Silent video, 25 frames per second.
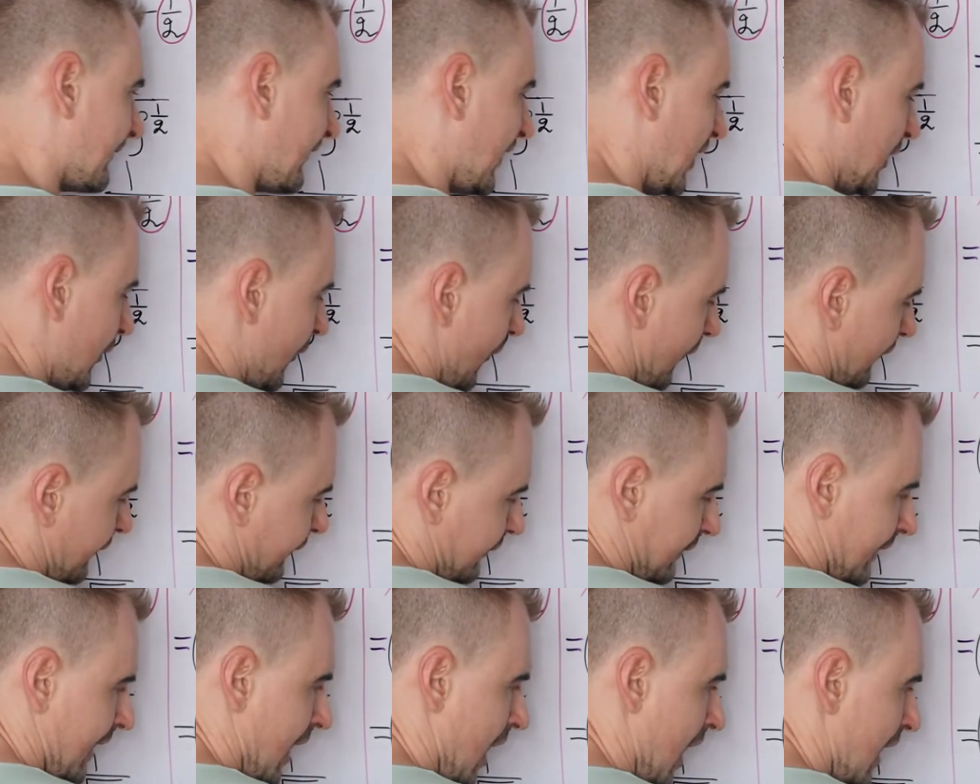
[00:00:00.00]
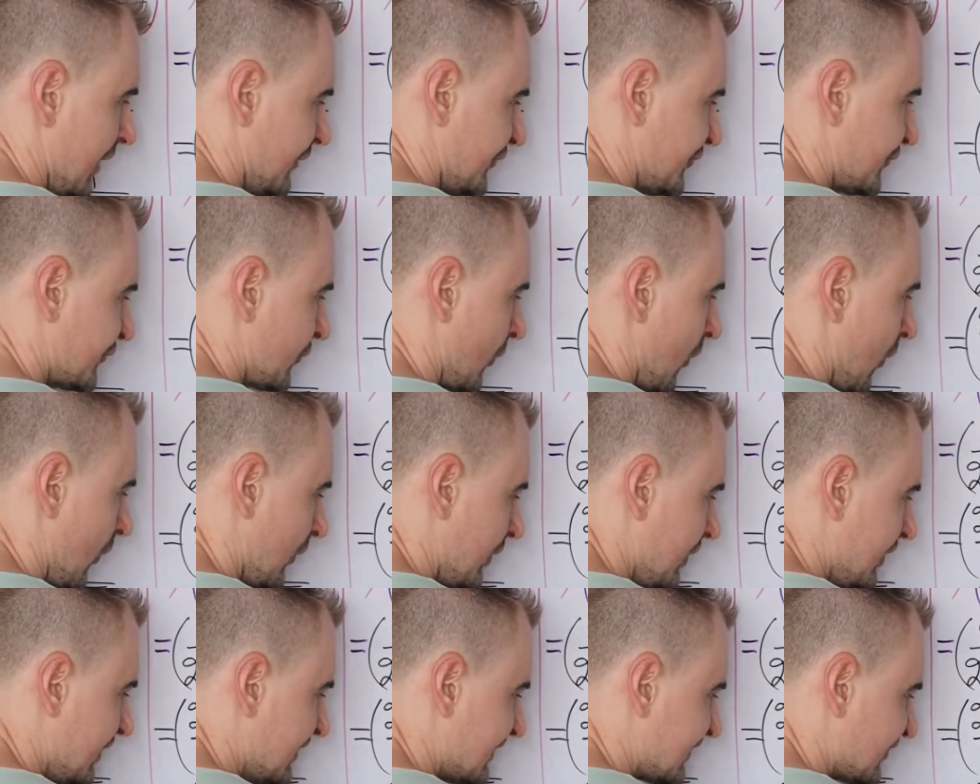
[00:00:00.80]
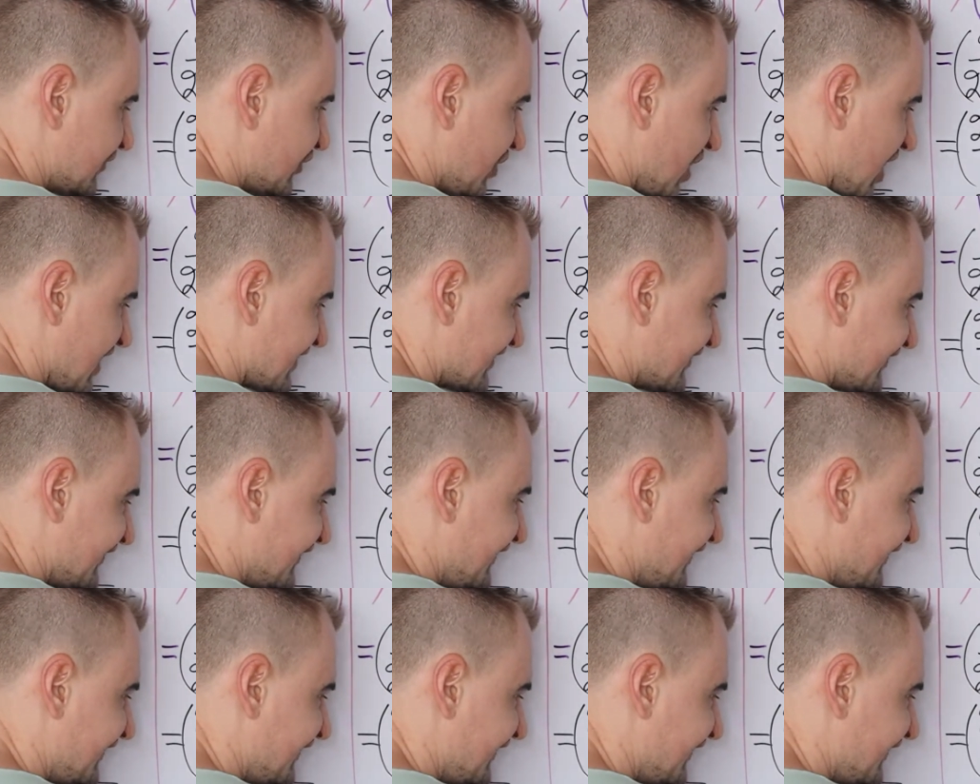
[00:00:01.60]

value of 9. So it's just